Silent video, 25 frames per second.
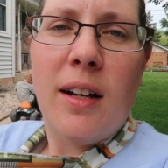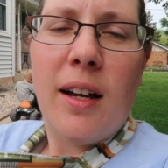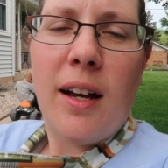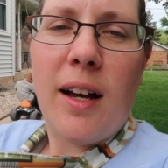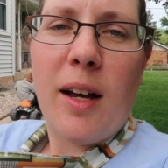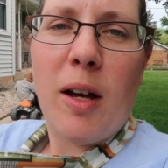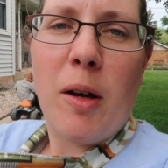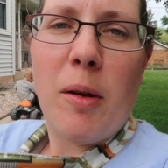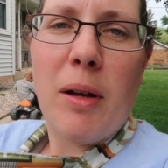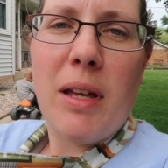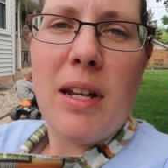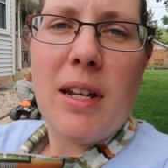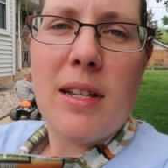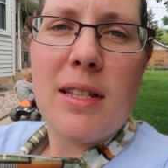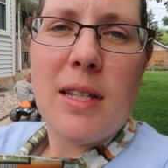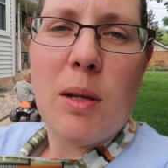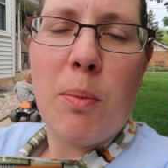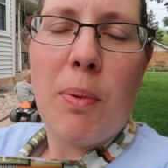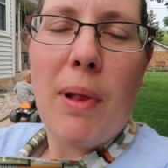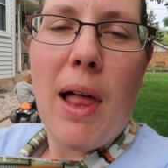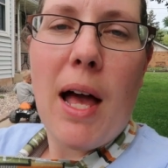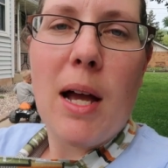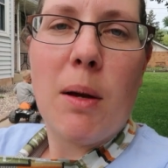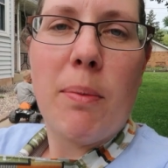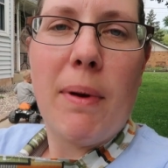
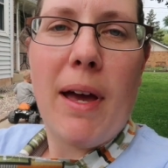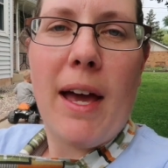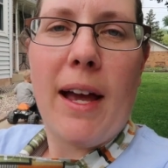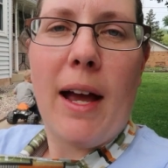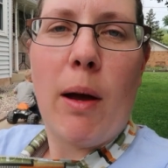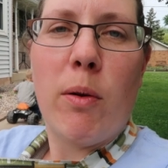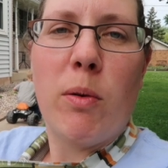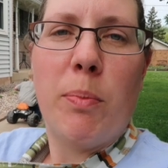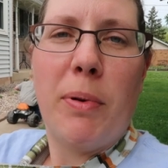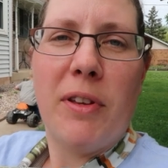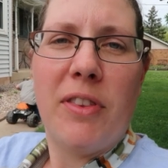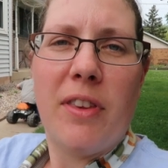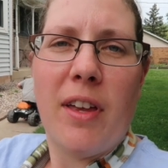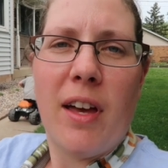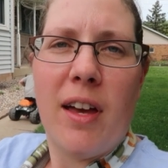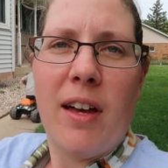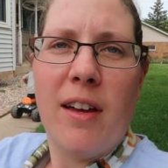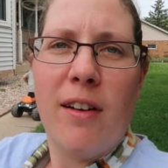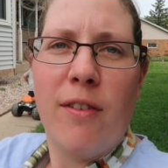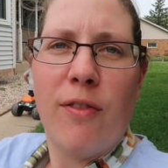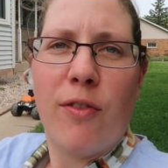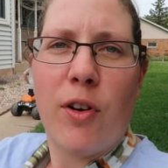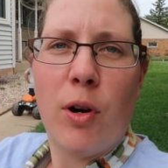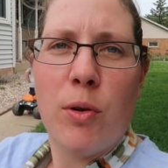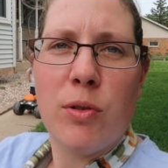Ziploc bag. I would put
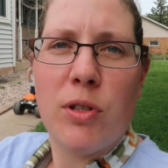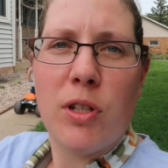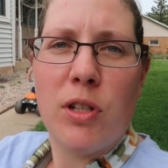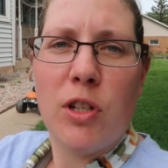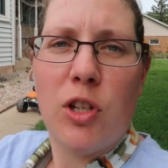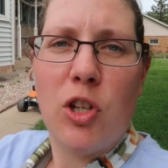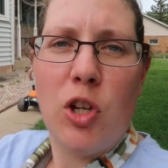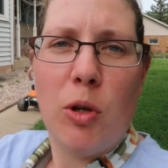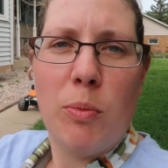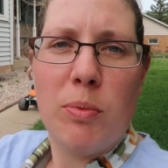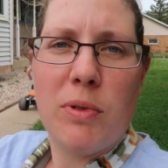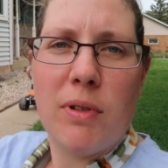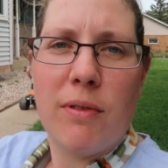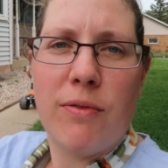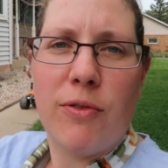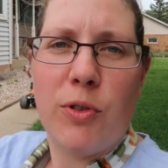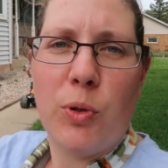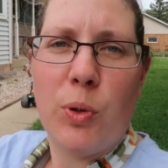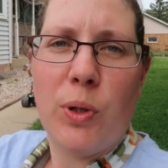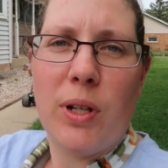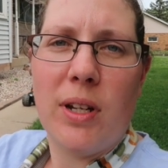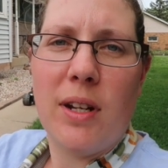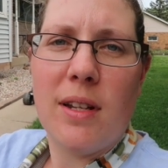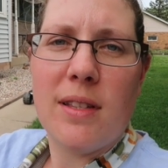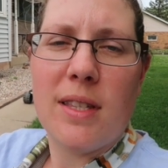the frozen cubes of
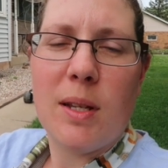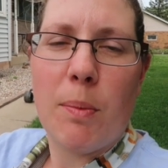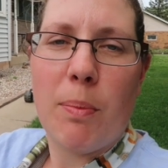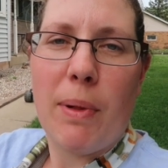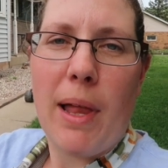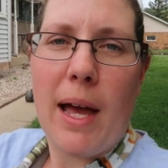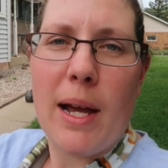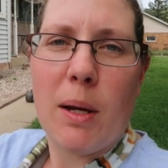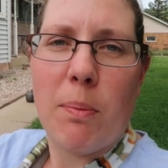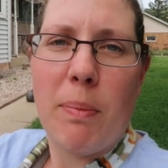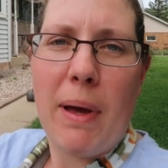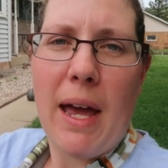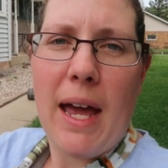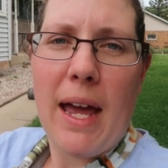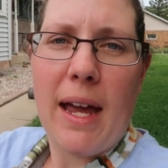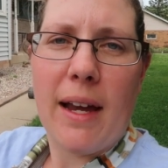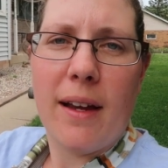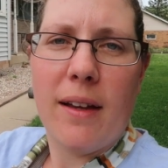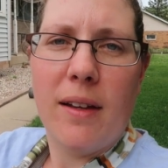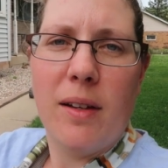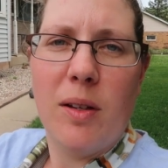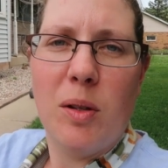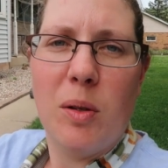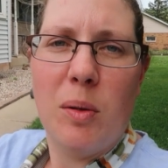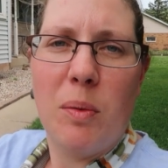food in a Ziploc
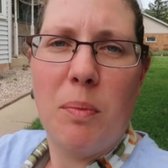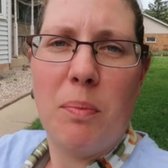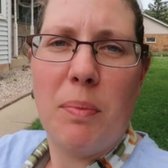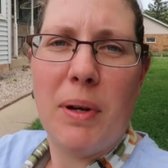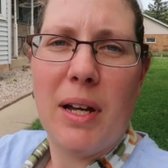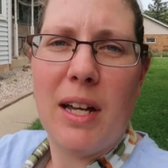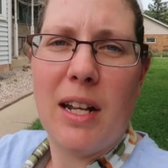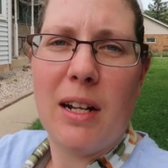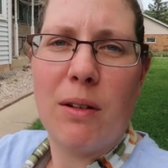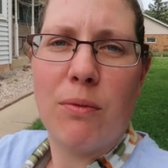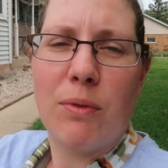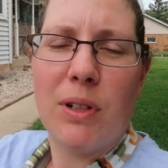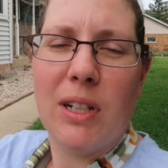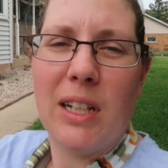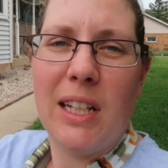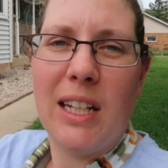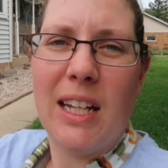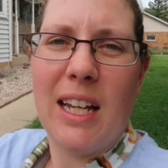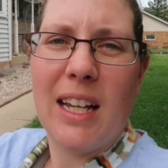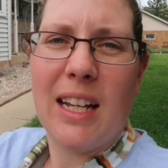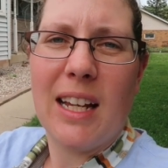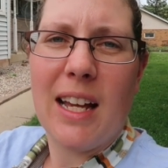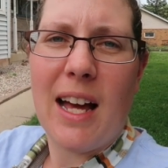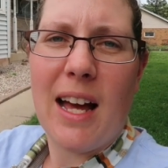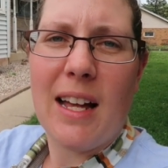bag, but
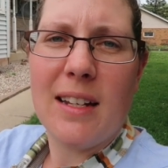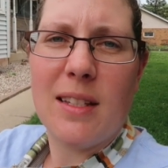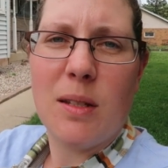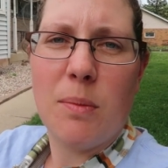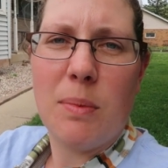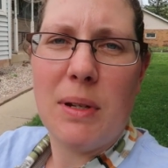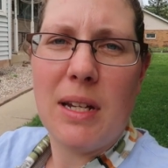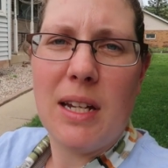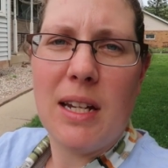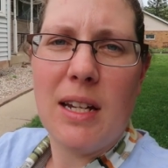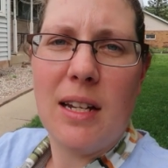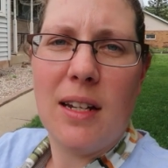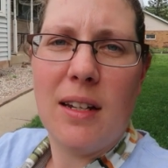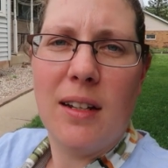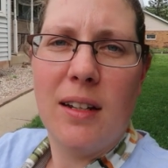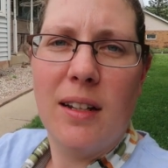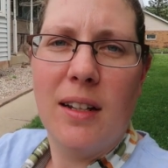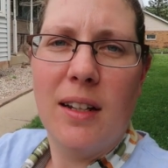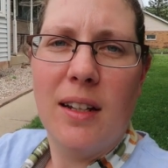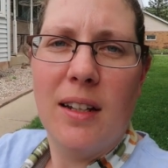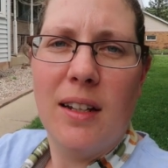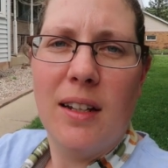really it got to be